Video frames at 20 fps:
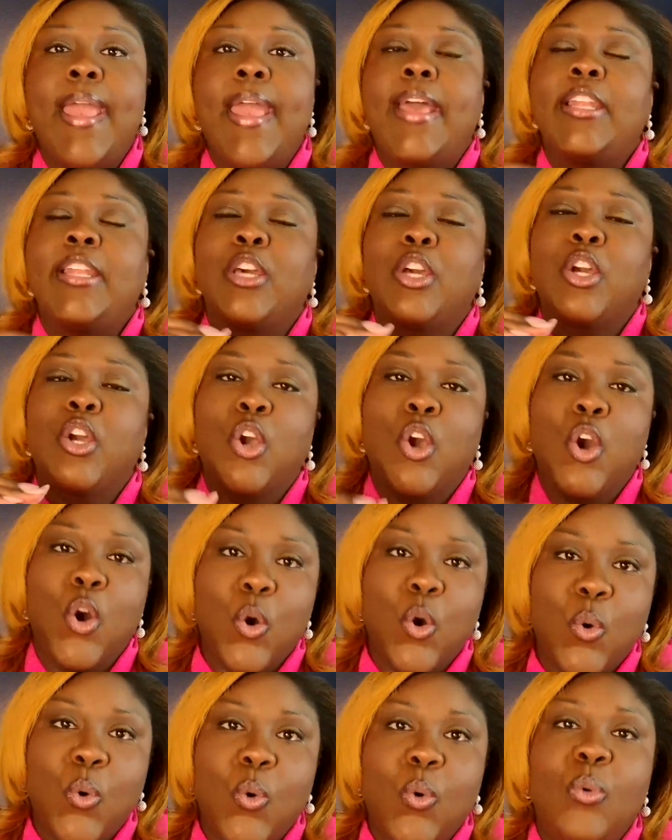And the
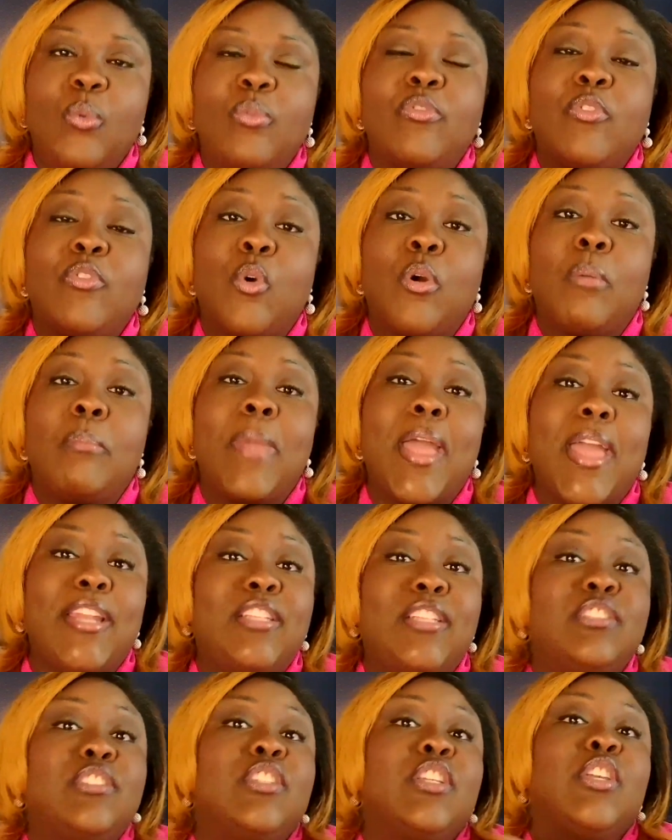goal for
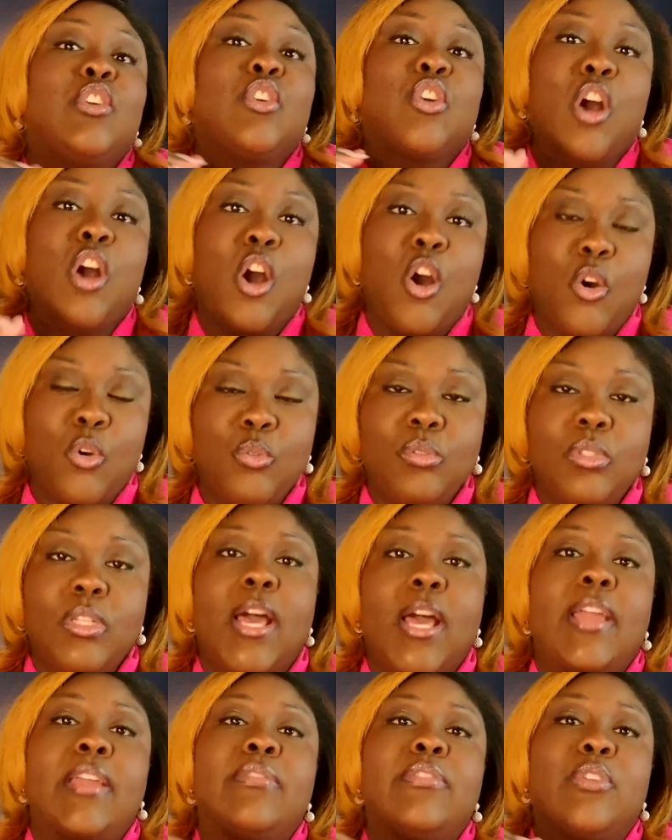managing your own
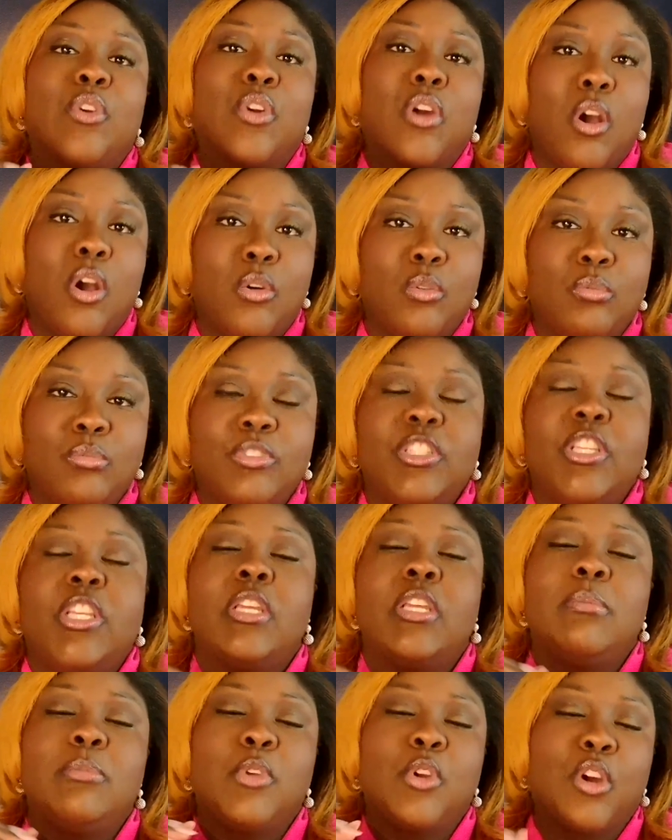life, your own
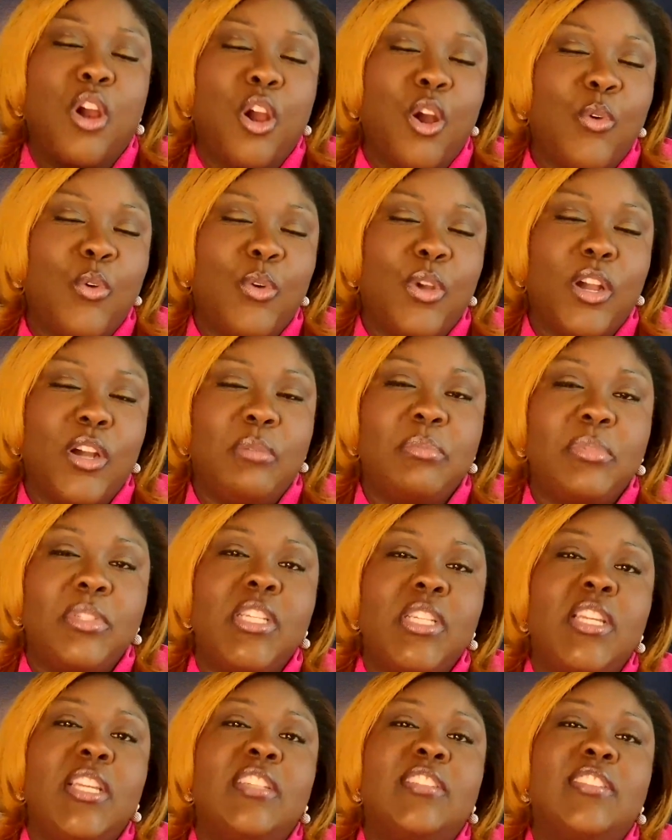team, your own
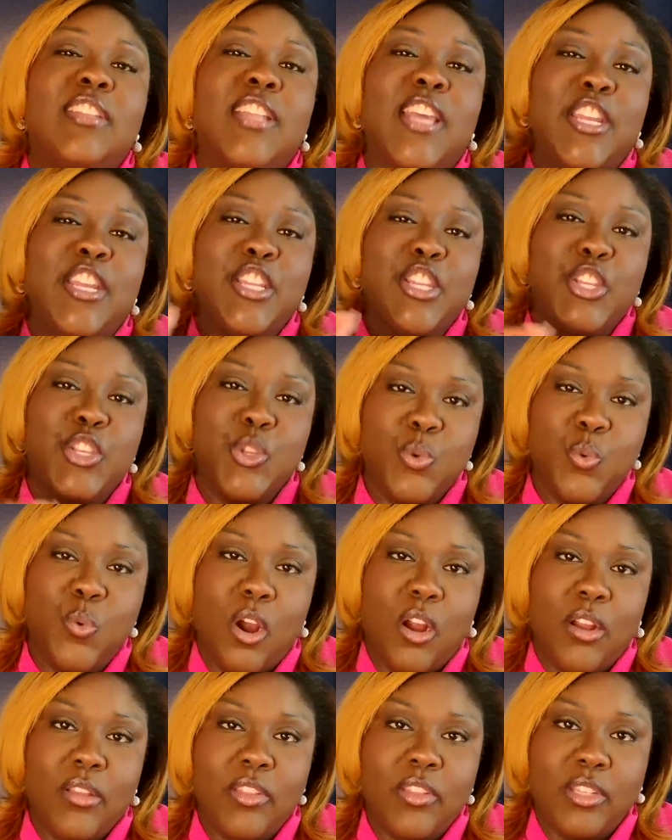company is that you
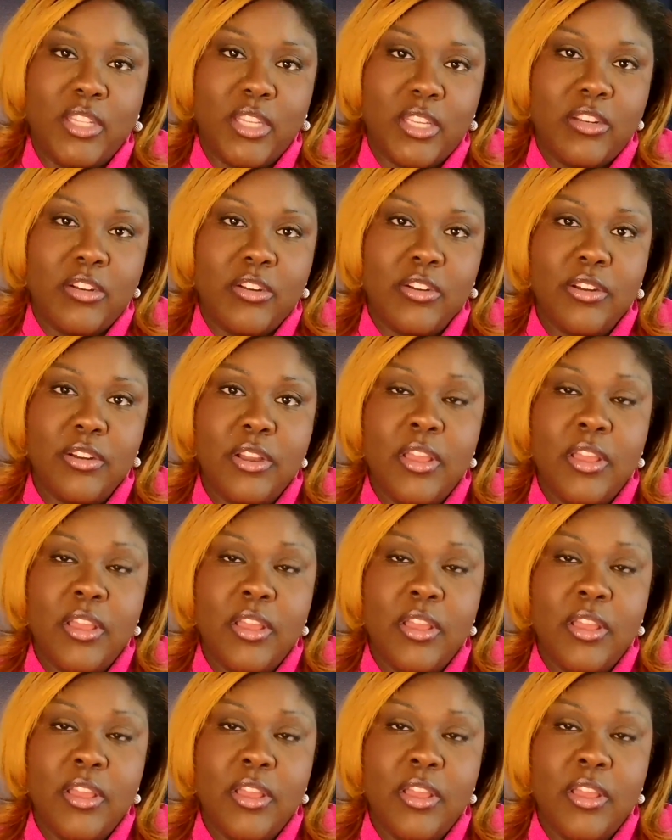are the leader.